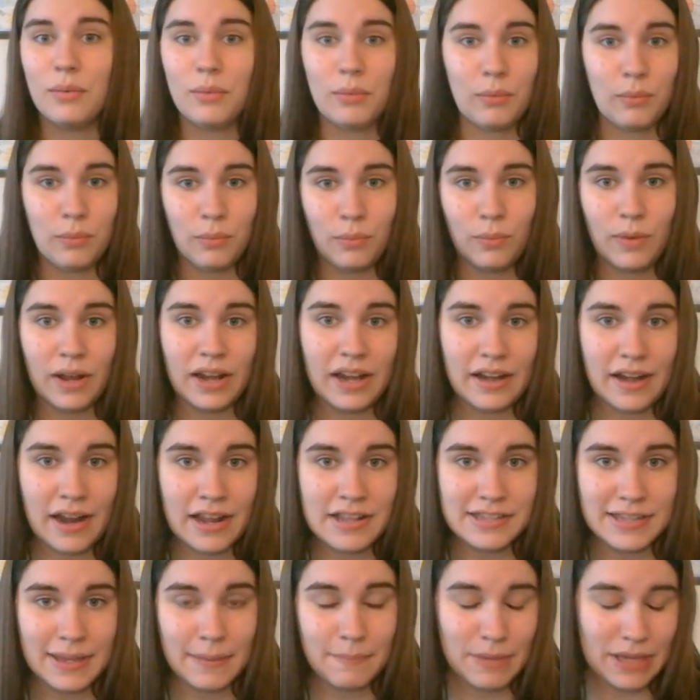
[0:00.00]
what it
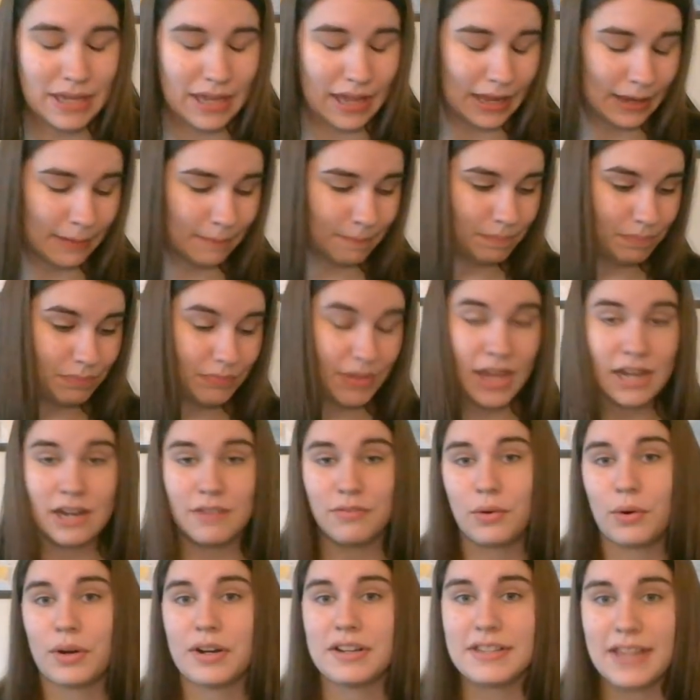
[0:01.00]
ends up being. And
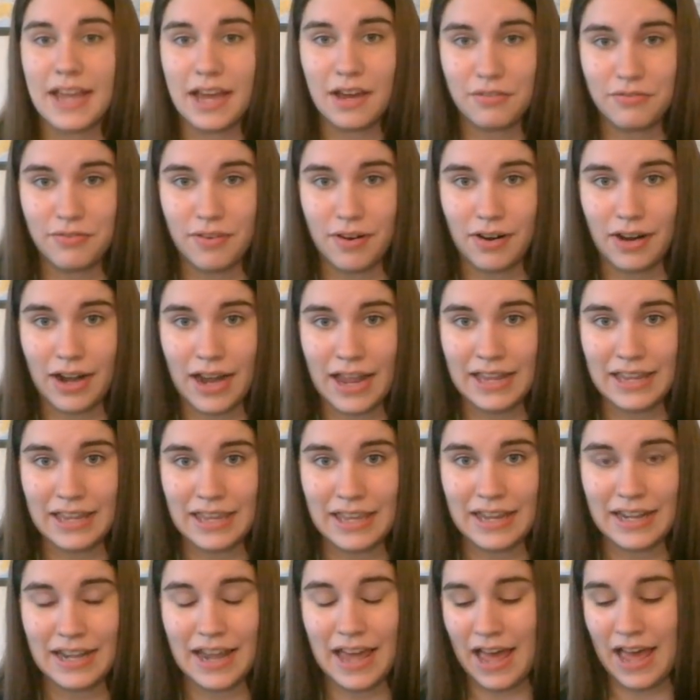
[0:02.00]
of course, how far I
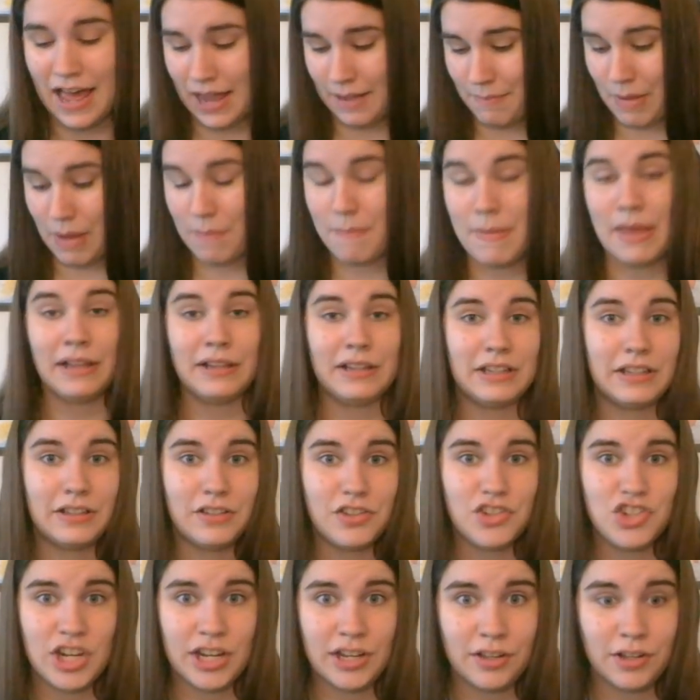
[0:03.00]
get on my Mill Hill
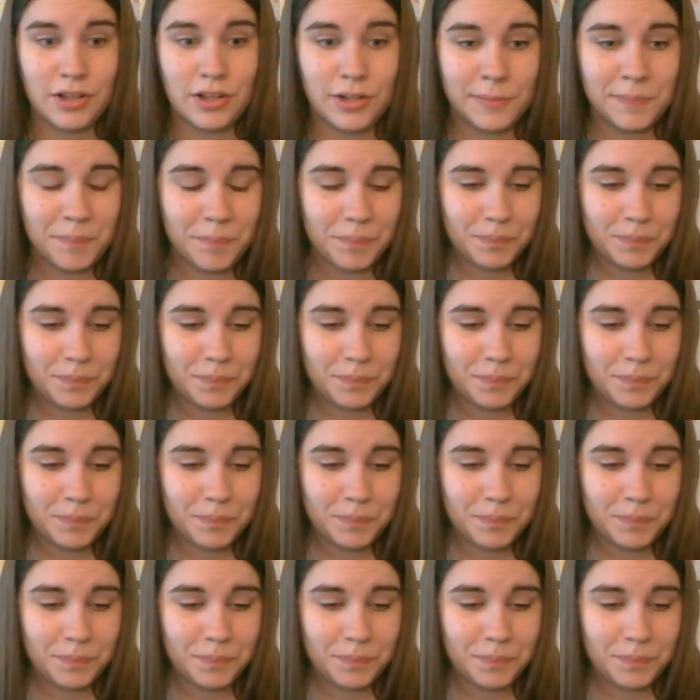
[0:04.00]
Jingle.